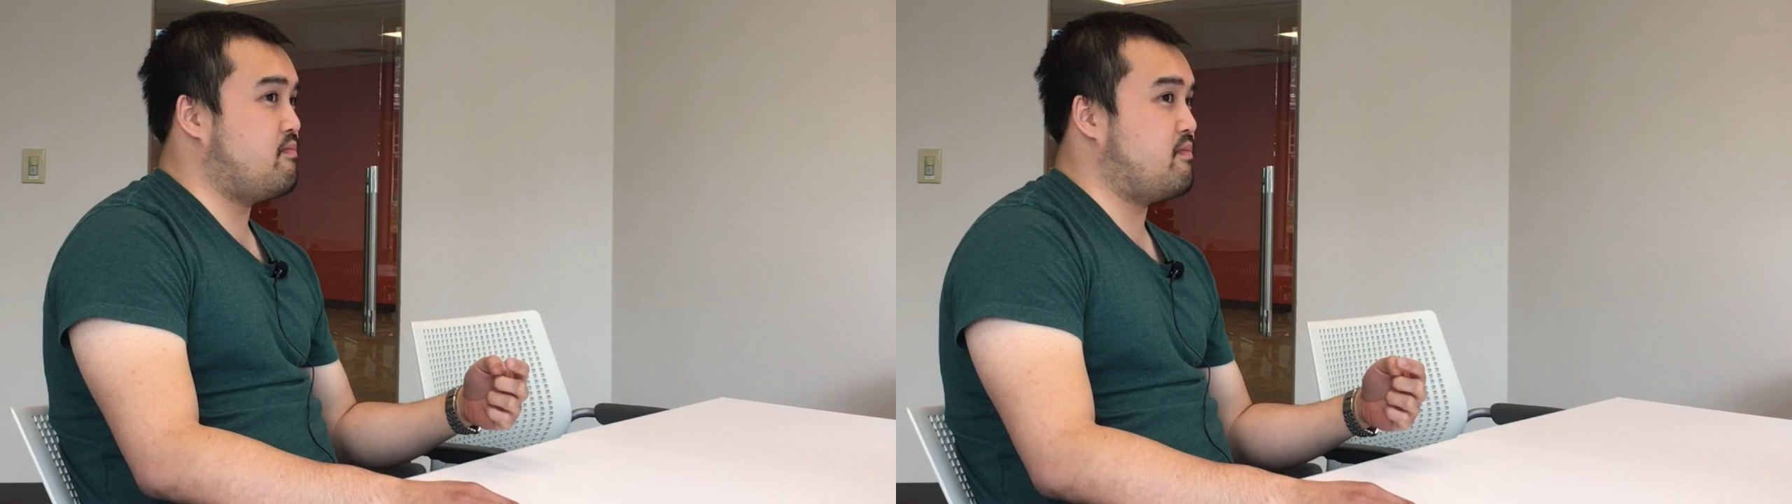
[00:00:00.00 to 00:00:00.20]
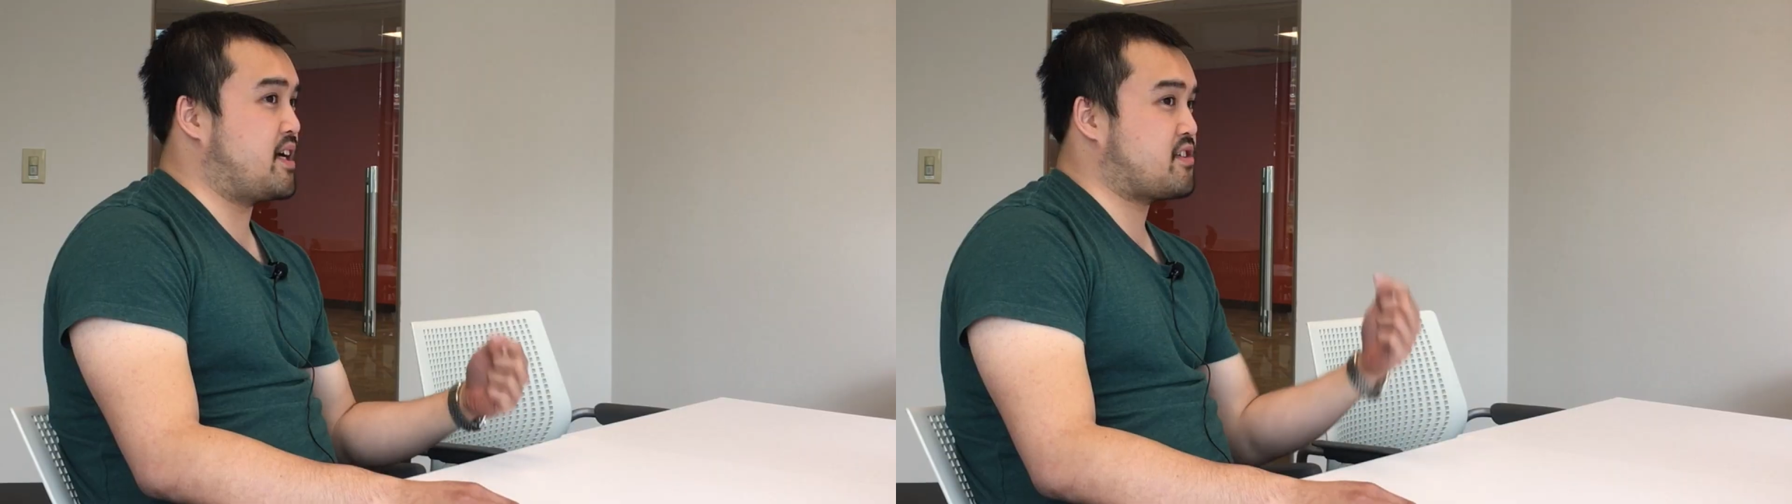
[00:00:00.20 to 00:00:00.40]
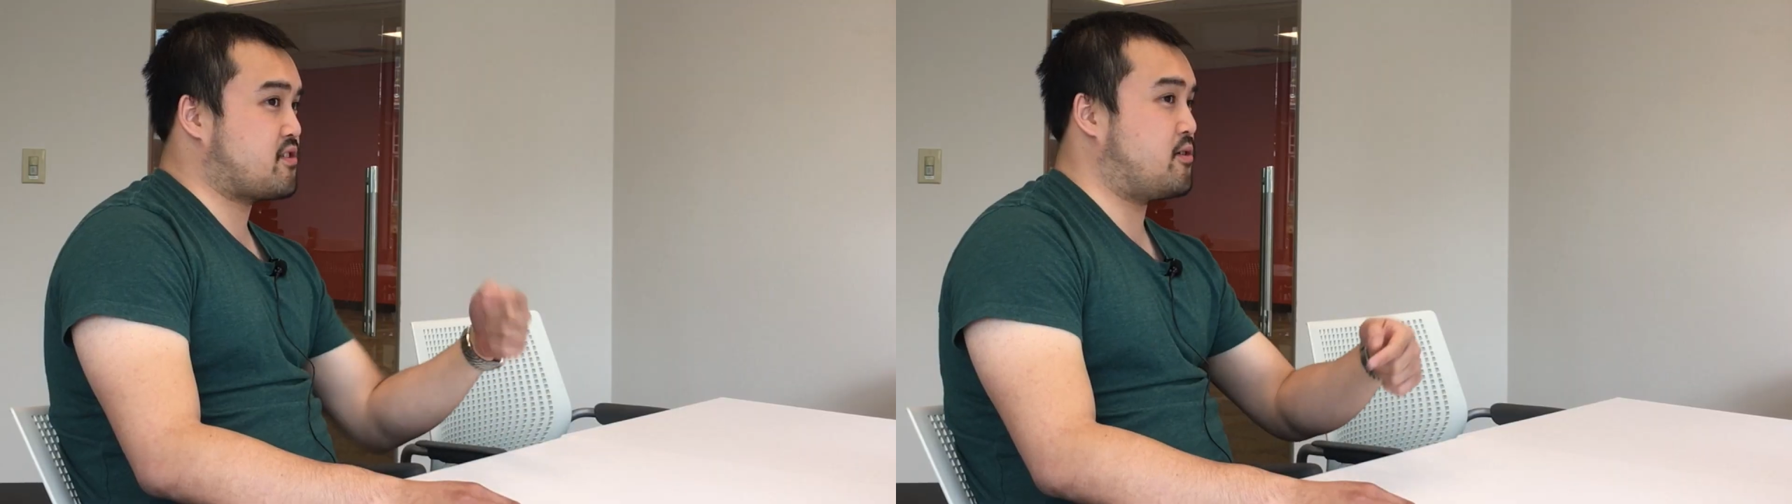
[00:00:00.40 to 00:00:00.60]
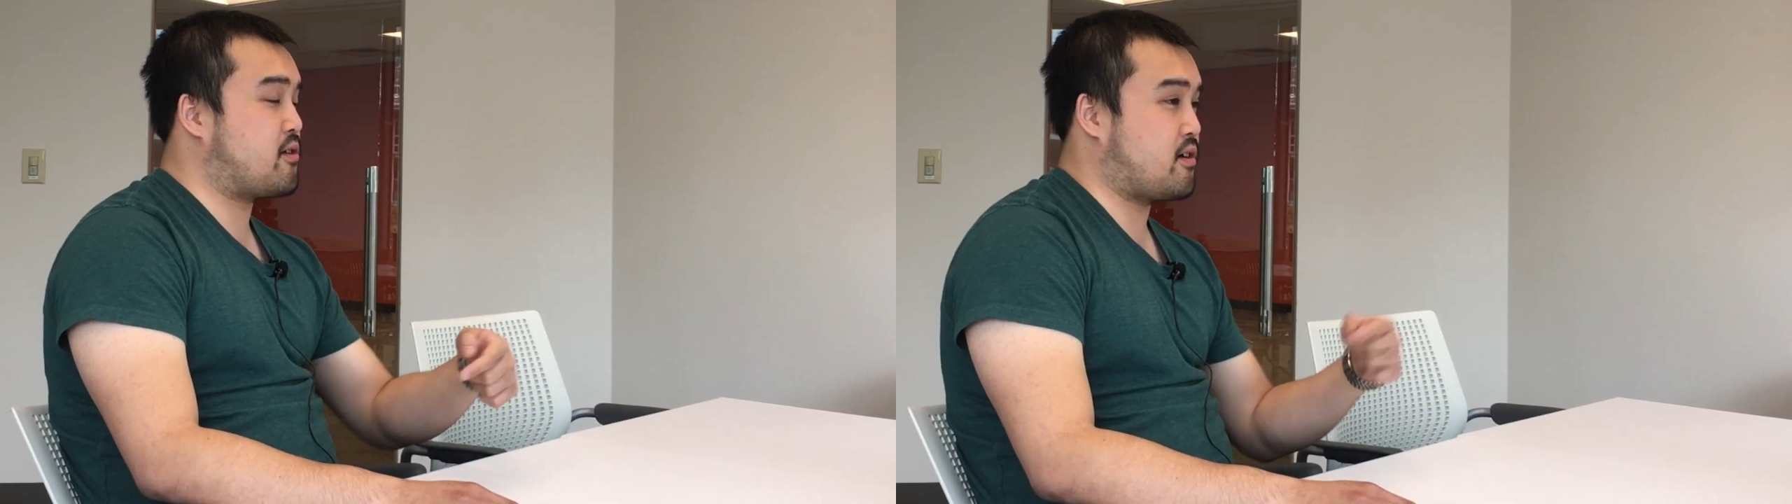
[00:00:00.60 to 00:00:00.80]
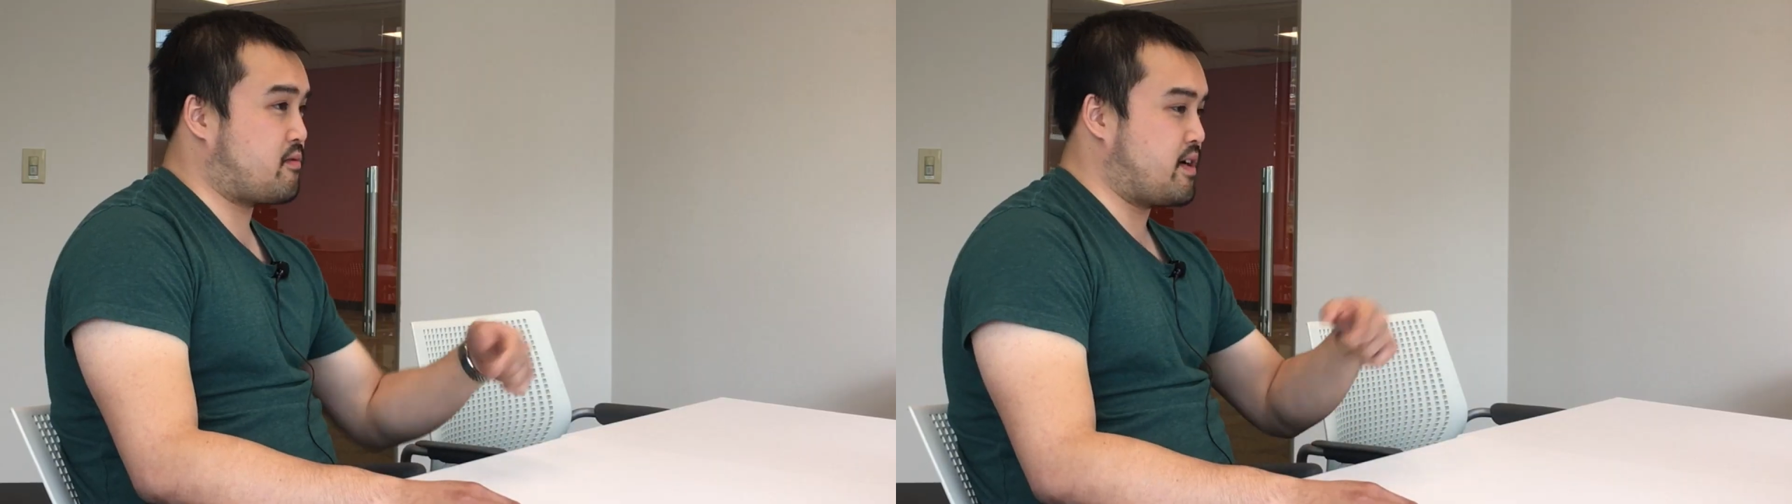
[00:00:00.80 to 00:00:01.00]
next
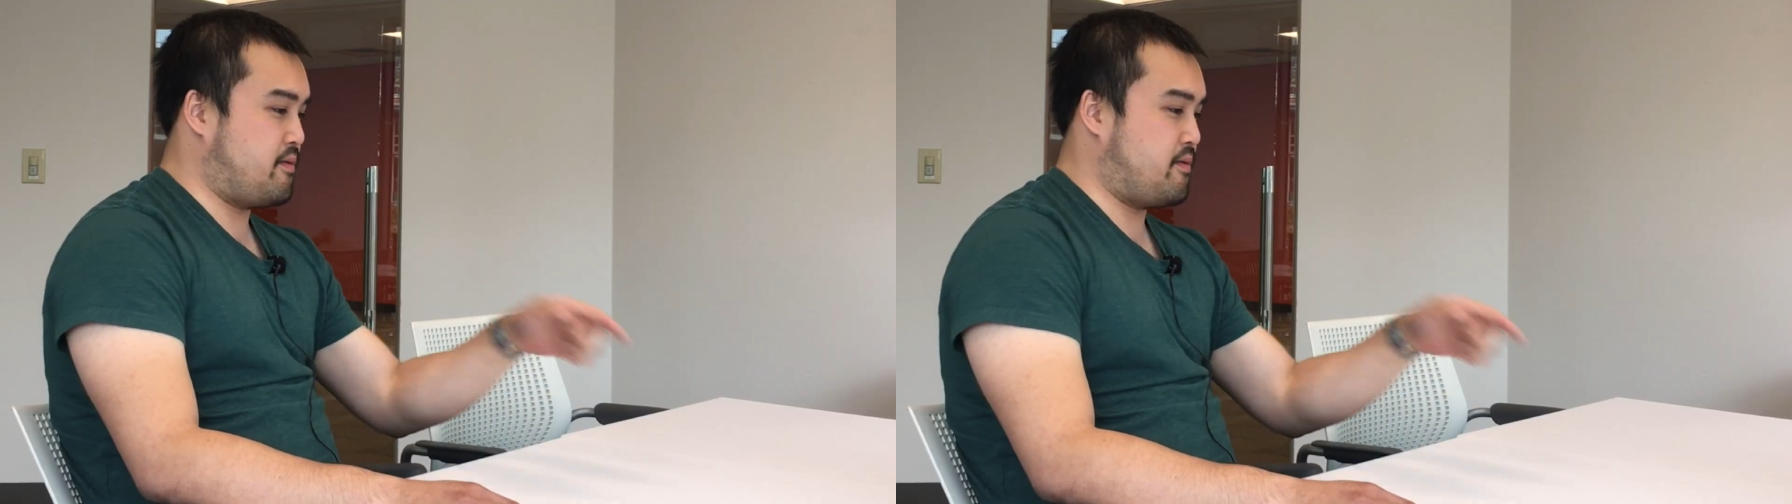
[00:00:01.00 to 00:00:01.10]
door, or right